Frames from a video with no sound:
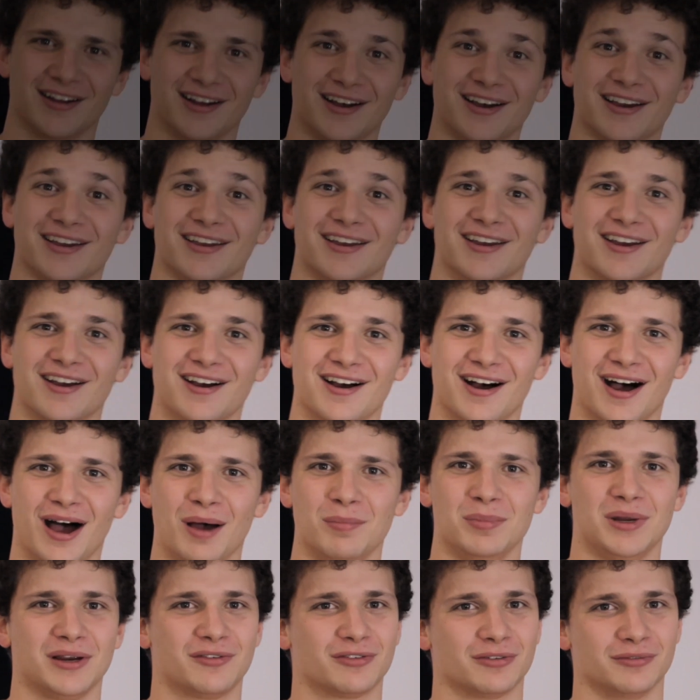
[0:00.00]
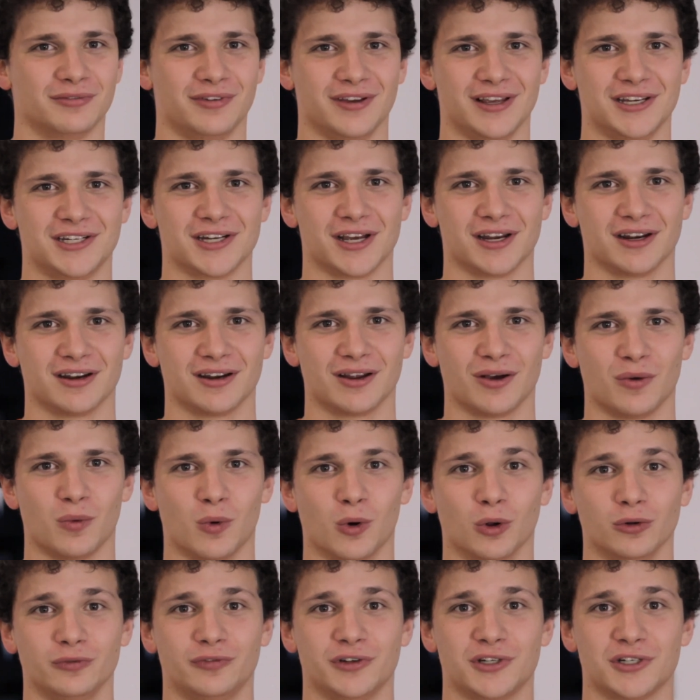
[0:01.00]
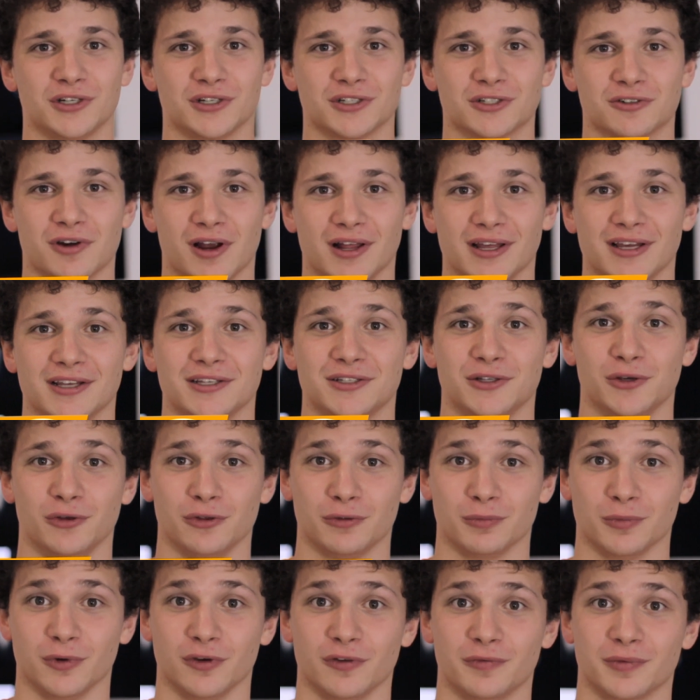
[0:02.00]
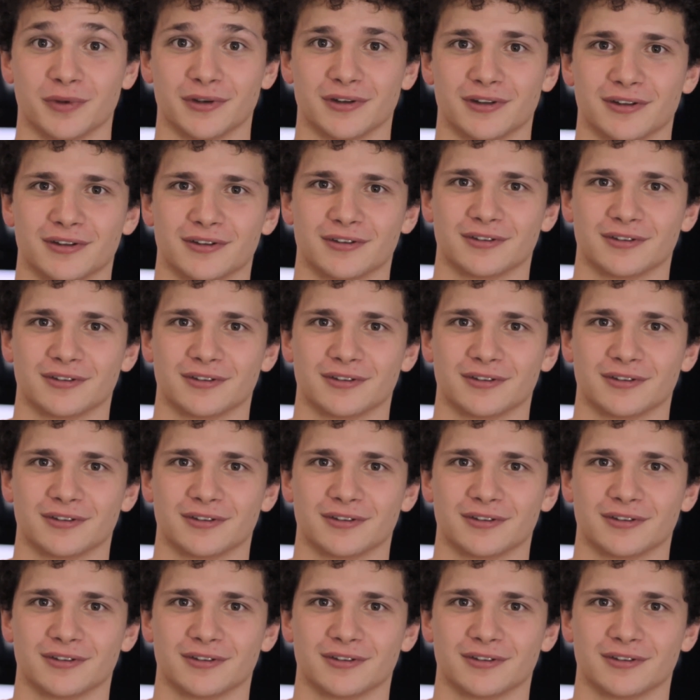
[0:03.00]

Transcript: Hi, I'm Nick from VGen, World Vision Australia's youth movement.